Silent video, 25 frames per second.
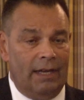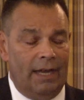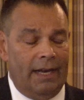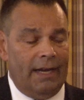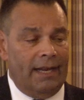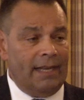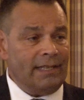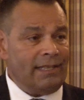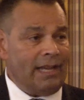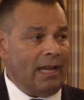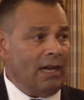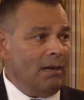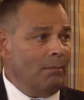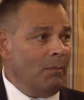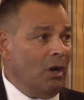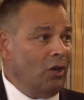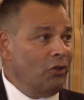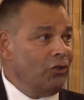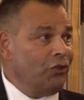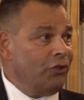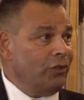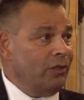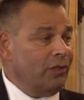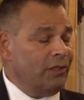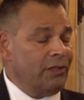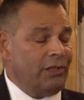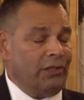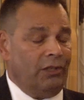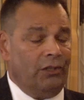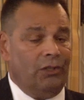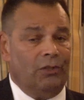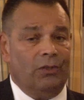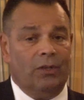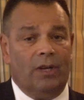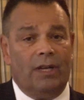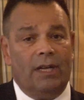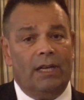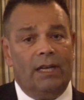And as our motion
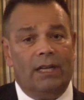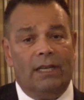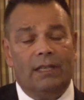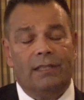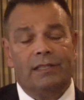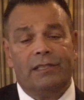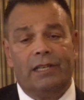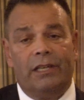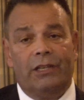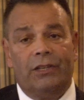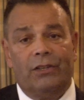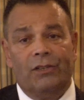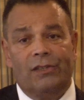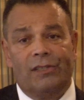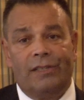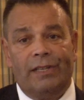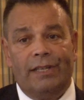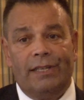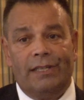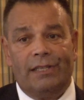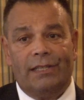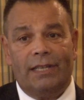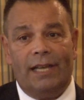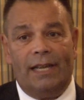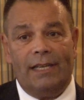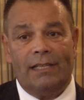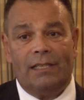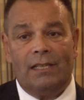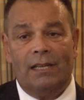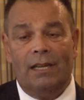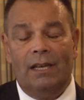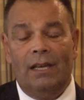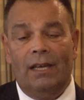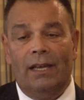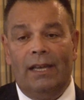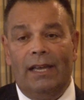to TUC says,